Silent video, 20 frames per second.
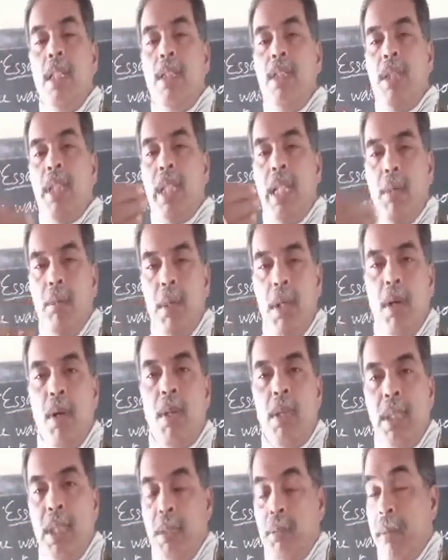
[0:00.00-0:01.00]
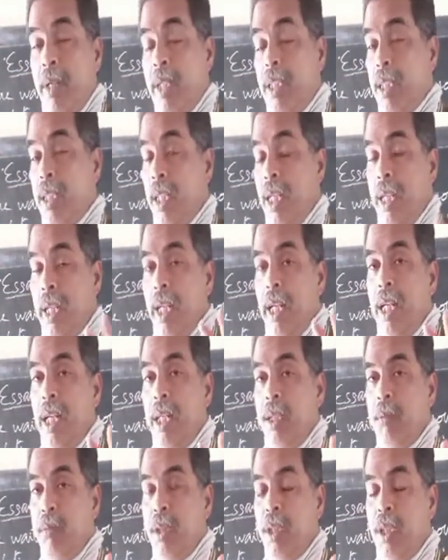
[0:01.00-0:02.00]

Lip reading: So keeping all this in mind, again let me